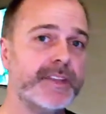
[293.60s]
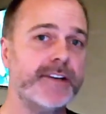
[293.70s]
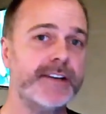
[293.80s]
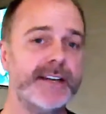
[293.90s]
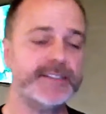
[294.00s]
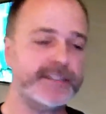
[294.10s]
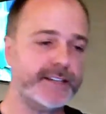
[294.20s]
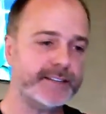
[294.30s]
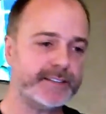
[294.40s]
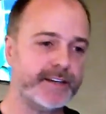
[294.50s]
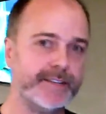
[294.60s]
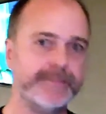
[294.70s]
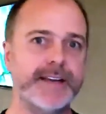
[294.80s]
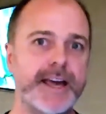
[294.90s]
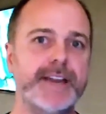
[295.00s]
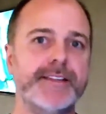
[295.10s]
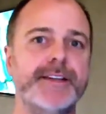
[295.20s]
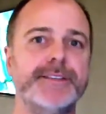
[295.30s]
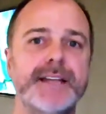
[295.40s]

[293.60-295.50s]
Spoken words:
Okay, so that's kind of out of there.